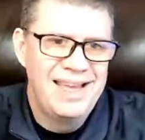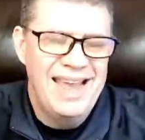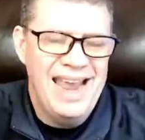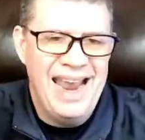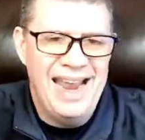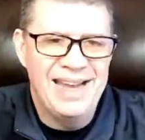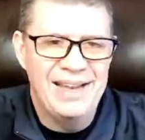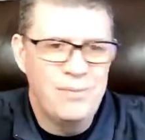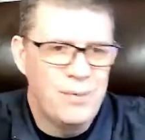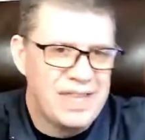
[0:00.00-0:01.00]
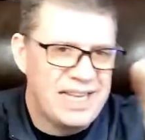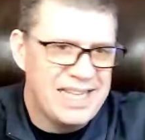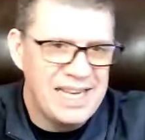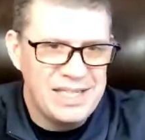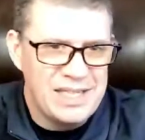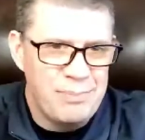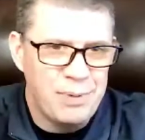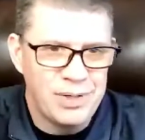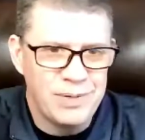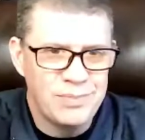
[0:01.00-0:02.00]
And what they did is they
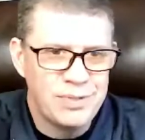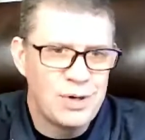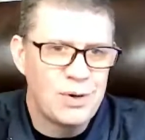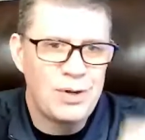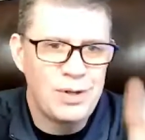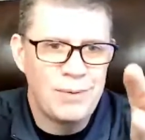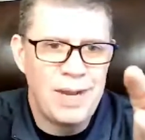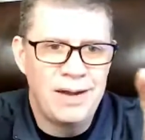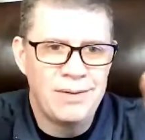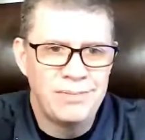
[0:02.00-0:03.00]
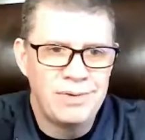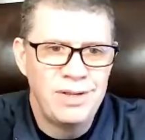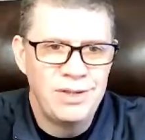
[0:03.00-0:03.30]
put a circle around